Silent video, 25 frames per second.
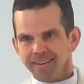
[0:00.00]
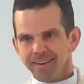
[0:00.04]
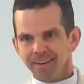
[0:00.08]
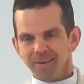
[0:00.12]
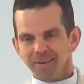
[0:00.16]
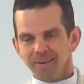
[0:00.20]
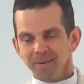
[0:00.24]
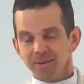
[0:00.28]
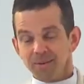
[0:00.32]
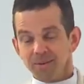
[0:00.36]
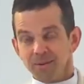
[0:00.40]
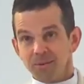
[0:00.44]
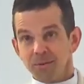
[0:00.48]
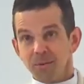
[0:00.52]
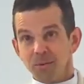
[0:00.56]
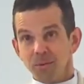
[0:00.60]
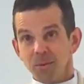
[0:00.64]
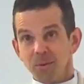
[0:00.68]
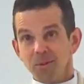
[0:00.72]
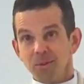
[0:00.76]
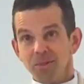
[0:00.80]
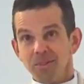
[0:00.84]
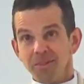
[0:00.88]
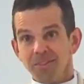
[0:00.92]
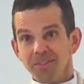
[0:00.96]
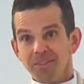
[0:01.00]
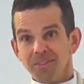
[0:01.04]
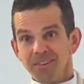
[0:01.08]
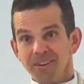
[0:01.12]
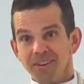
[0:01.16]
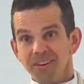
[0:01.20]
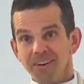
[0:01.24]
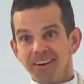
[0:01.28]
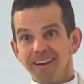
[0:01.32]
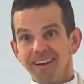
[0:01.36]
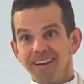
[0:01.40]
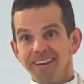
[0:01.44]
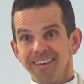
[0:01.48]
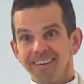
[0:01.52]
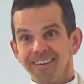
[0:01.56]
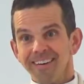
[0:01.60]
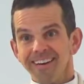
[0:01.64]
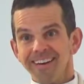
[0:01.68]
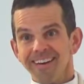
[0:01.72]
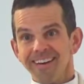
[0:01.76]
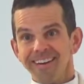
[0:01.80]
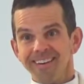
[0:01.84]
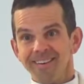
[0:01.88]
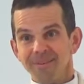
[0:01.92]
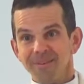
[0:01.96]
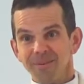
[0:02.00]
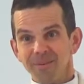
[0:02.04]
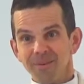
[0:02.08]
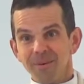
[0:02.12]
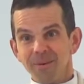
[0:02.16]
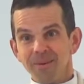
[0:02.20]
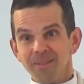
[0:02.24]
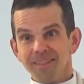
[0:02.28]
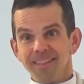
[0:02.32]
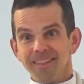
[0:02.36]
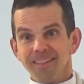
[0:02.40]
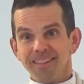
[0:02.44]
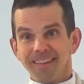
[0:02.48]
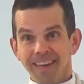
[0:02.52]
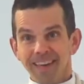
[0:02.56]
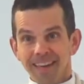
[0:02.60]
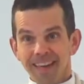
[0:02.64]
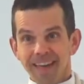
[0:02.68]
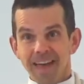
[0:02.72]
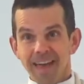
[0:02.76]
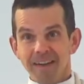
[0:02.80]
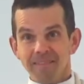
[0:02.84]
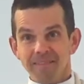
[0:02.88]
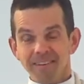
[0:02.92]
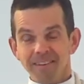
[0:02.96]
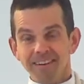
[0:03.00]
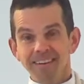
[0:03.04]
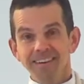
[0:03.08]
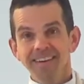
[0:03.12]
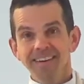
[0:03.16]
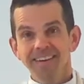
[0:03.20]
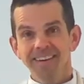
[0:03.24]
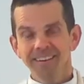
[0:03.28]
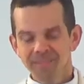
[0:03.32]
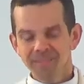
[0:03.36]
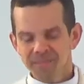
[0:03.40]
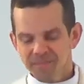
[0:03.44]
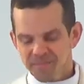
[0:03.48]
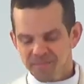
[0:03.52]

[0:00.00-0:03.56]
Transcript: or towards the sky, right? Towards heaven.